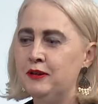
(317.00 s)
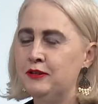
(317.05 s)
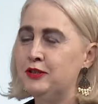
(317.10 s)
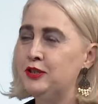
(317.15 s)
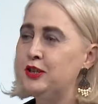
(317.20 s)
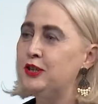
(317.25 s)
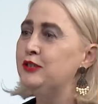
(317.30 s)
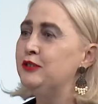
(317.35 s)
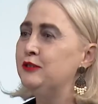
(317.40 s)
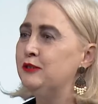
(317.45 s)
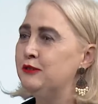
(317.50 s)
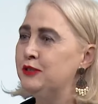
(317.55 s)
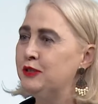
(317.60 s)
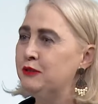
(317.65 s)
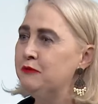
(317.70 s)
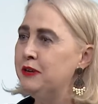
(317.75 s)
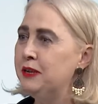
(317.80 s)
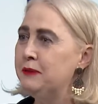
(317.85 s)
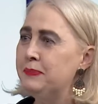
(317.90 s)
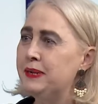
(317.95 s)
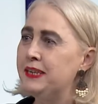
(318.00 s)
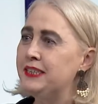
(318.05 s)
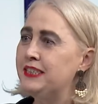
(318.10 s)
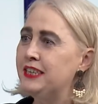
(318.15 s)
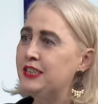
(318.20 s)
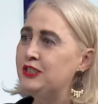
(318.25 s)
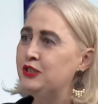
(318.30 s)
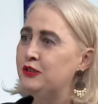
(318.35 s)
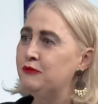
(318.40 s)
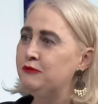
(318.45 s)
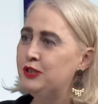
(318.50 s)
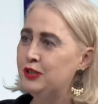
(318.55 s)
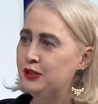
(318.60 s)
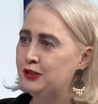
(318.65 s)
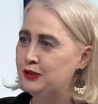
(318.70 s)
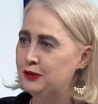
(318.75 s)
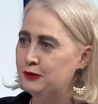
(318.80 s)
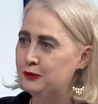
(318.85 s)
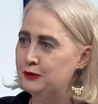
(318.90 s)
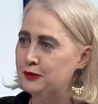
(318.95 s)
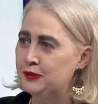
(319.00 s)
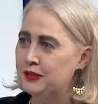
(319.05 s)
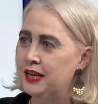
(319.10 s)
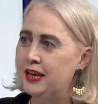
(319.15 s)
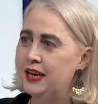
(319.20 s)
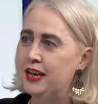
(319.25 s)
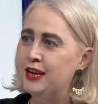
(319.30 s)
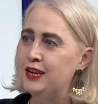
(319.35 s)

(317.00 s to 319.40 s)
turtles, the rehabilitation of turtles.